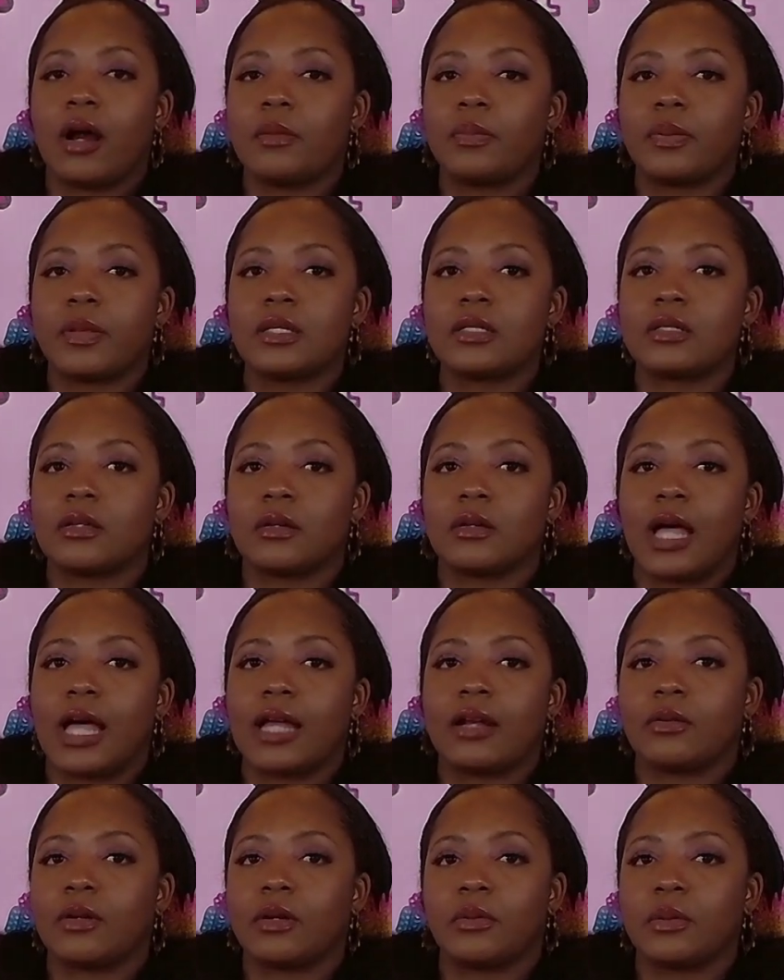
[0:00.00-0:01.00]
Please don't. I don't
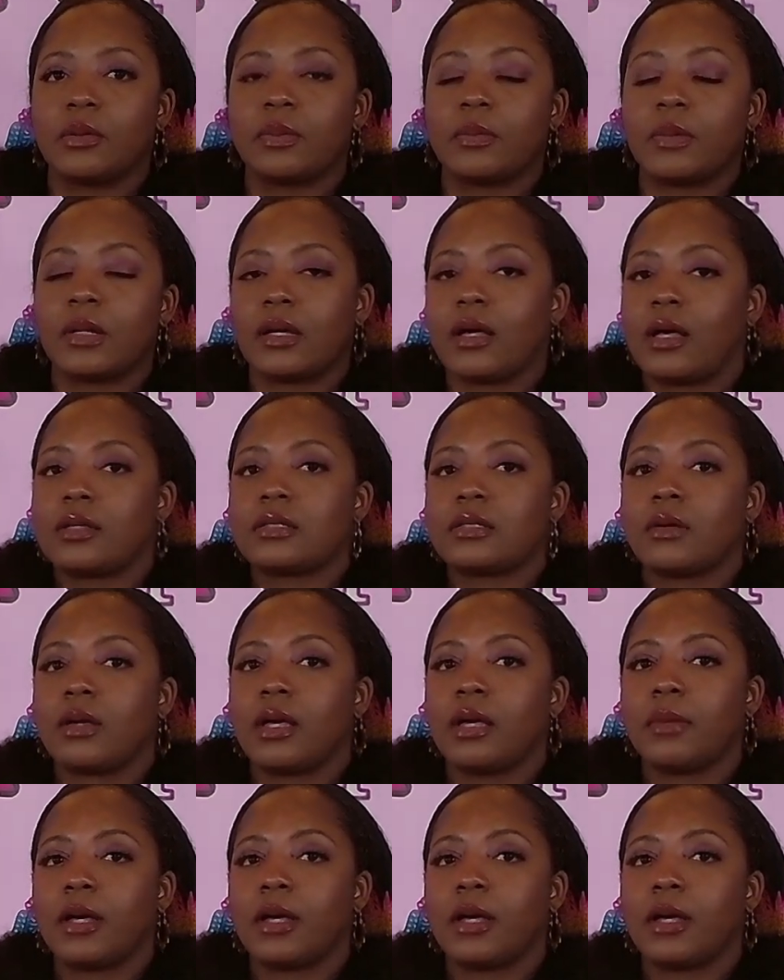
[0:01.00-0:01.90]
know when Picasso came out.